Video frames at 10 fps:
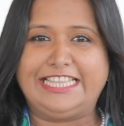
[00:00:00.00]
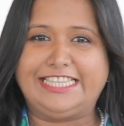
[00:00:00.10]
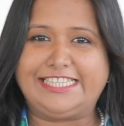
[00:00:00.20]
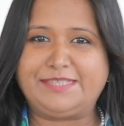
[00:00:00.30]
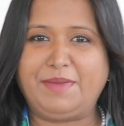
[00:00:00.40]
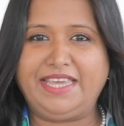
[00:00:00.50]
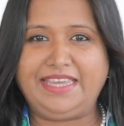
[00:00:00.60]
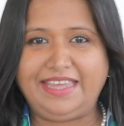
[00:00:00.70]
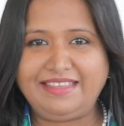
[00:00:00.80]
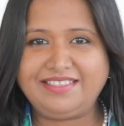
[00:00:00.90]
This is my
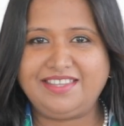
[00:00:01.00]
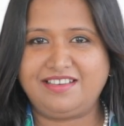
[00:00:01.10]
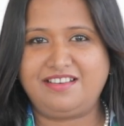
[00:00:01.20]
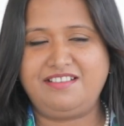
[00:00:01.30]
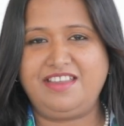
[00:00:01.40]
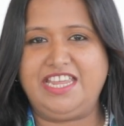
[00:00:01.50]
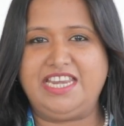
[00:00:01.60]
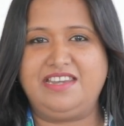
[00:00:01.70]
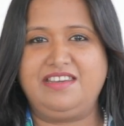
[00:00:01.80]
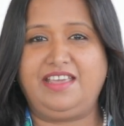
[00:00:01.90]
8th year
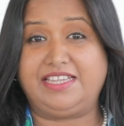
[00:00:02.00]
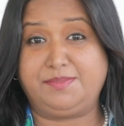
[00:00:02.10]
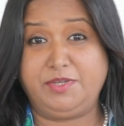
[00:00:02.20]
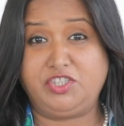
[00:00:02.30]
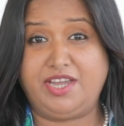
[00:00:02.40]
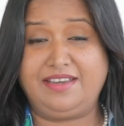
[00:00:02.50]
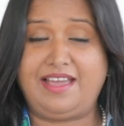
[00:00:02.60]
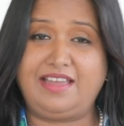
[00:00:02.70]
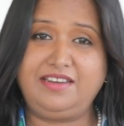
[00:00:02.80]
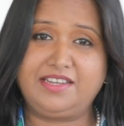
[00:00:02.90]
in SPGen
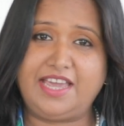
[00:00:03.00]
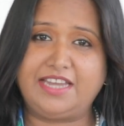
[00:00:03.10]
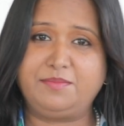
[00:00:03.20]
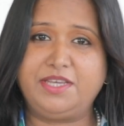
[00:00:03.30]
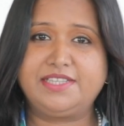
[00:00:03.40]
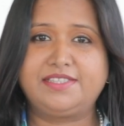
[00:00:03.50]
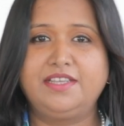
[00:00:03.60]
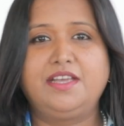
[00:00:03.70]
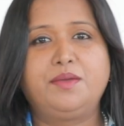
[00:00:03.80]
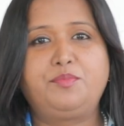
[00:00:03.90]
and in academics.
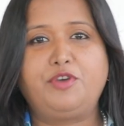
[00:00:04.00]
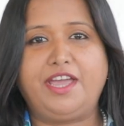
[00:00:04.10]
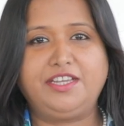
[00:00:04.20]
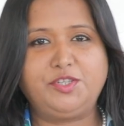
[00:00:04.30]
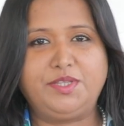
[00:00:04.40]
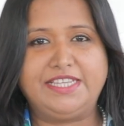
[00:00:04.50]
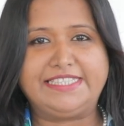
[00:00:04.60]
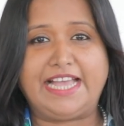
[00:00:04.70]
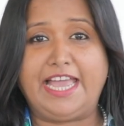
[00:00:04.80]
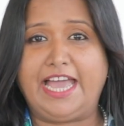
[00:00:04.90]
Prior to
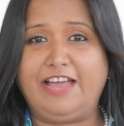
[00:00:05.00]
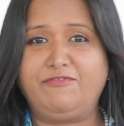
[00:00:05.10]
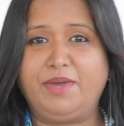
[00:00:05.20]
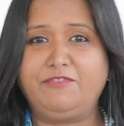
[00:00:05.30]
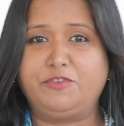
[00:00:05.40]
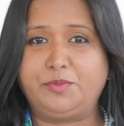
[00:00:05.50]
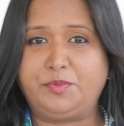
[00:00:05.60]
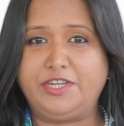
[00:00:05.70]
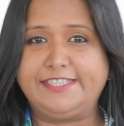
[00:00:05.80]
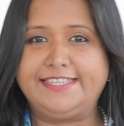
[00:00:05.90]
this, I have my
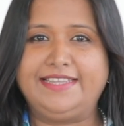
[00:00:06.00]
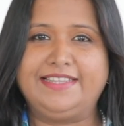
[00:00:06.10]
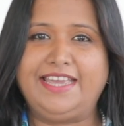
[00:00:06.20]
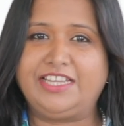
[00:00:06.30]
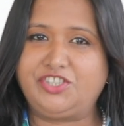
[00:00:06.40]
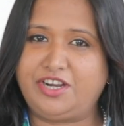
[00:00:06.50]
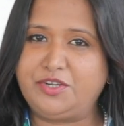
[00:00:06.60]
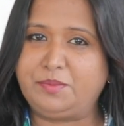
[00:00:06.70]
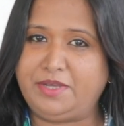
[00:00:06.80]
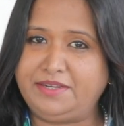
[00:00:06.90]
footprints in the
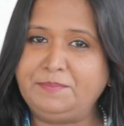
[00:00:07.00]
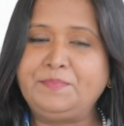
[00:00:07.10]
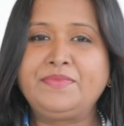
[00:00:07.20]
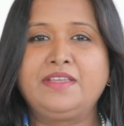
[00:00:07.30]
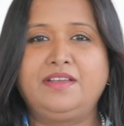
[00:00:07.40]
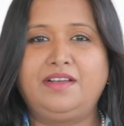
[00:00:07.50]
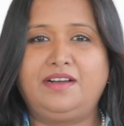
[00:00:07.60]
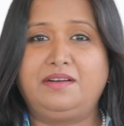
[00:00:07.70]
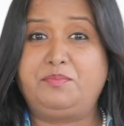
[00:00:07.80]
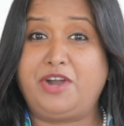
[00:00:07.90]
HR domain,
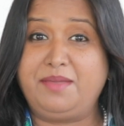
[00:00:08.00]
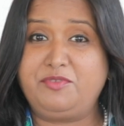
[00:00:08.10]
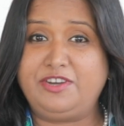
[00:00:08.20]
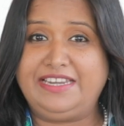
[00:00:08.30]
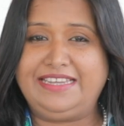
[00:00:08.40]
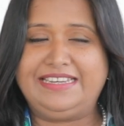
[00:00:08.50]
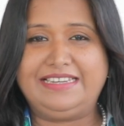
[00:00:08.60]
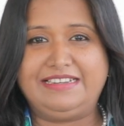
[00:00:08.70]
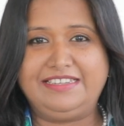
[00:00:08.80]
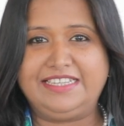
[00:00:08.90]
primarily
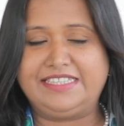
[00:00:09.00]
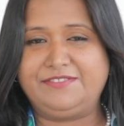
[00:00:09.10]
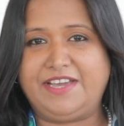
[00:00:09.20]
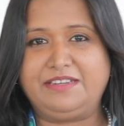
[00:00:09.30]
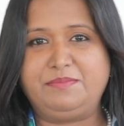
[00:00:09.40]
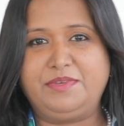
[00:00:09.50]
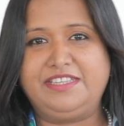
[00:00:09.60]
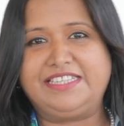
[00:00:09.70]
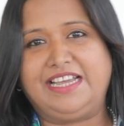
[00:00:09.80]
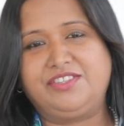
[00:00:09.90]
in learning and
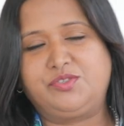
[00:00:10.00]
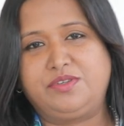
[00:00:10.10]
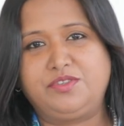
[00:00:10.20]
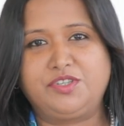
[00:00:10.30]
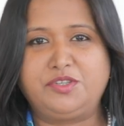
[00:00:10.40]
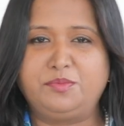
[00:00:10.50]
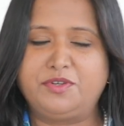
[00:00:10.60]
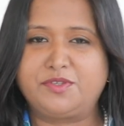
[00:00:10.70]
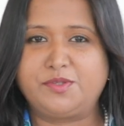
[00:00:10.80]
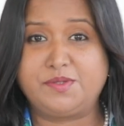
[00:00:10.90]
development and strategic
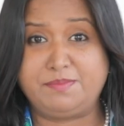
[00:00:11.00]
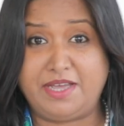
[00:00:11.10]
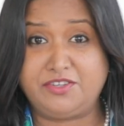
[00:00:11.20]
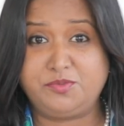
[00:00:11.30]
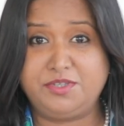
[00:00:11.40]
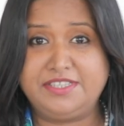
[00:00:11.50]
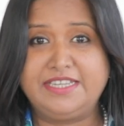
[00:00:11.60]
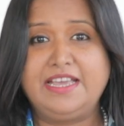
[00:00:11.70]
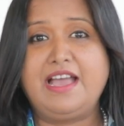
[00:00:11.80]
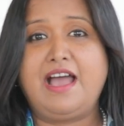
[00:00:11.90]
human resource management.